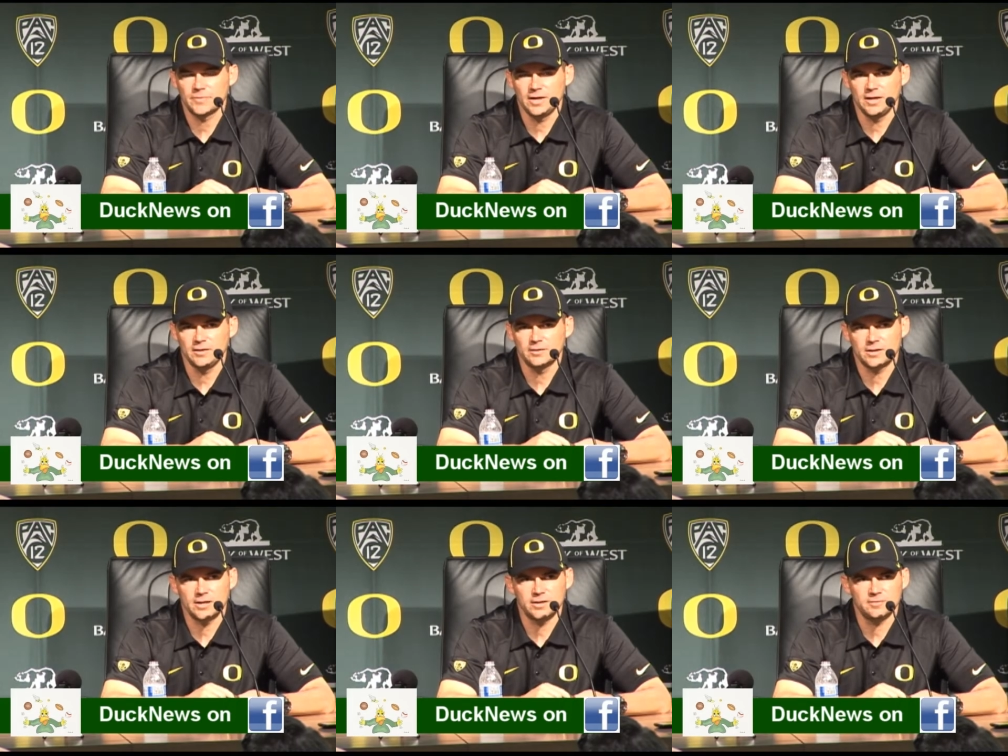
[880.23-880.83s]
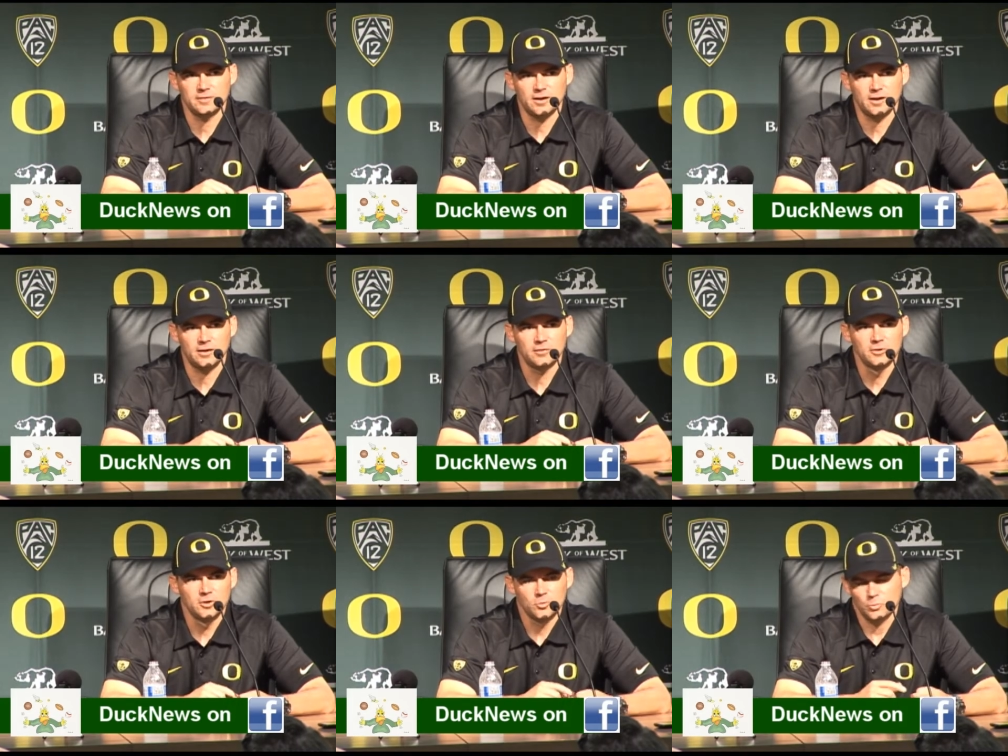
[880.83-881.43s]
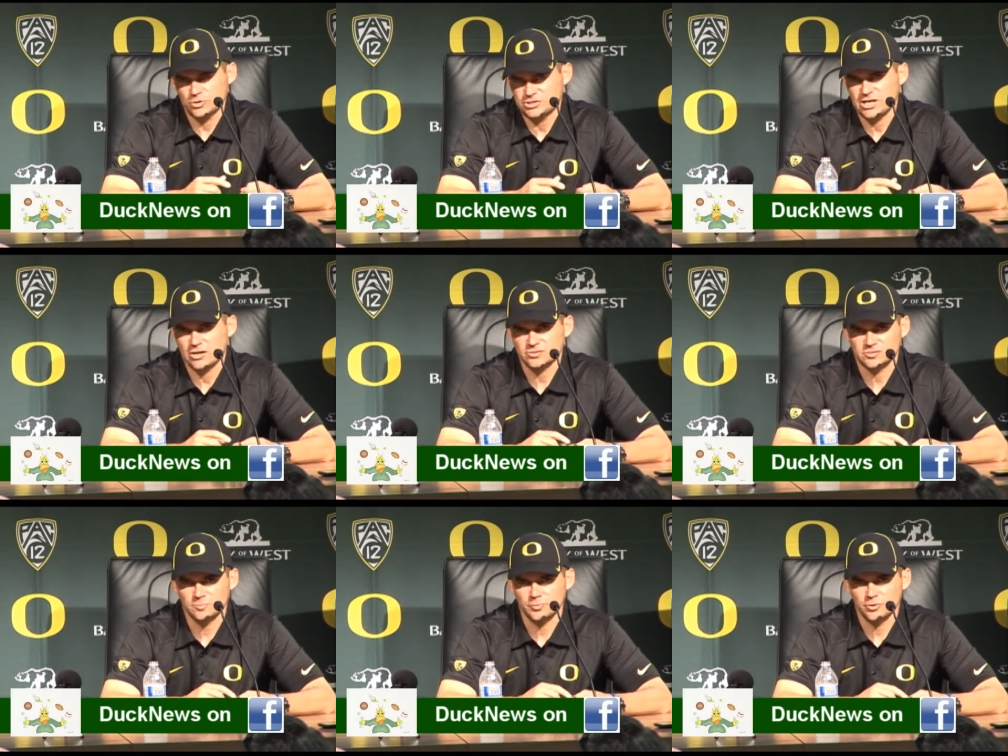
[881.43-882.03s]
And we
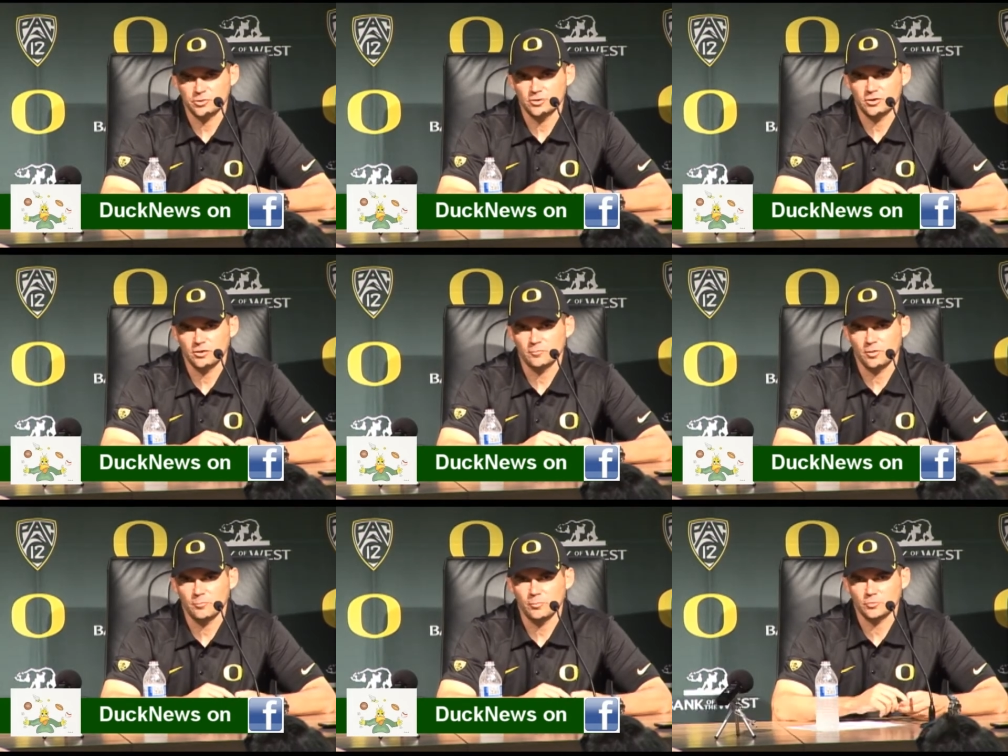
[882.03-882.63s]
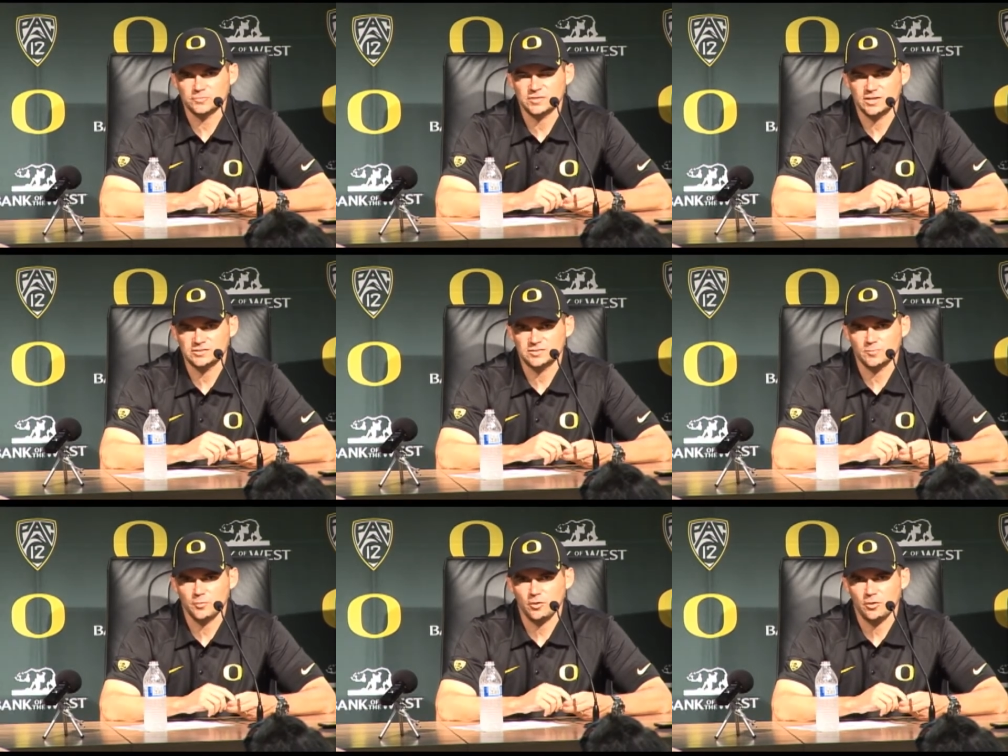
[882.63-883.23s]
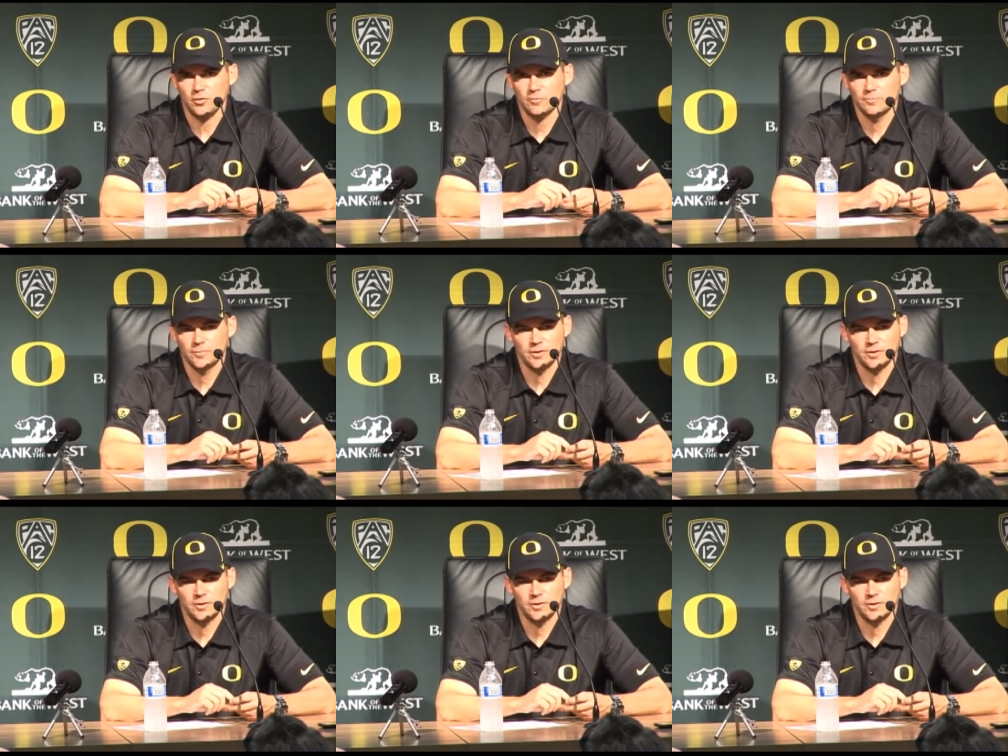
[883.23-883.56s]
challenged them pretty good on both sides of the ball,